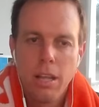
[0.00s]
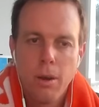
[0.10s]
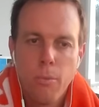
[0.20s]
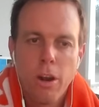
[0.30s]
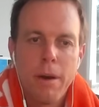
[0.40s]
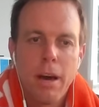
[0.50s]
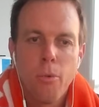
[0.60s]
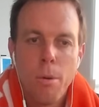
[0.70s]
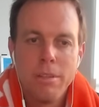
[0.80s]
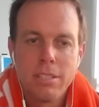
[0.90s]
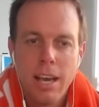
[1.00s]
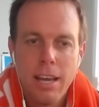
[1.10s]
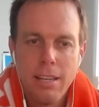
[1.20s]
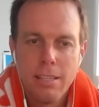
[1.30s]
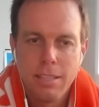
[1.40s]
What about a woman's
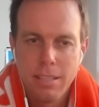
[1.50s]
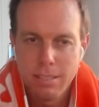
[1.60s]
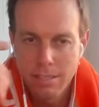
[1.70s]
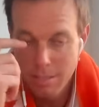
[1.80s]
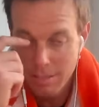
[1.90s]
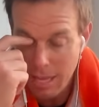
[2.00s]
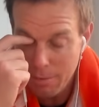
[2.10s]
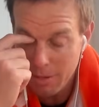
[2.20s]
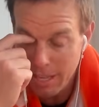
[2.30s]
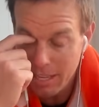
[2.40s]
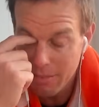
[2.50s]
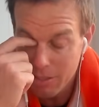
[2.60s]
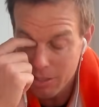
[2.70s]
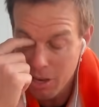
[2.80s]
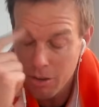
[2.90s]
side? Is it Sabalenka
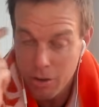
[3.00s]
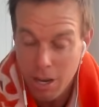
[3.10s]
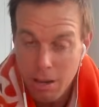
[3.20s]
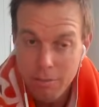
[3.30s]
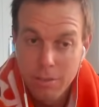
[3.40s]
versus Coco Gauff?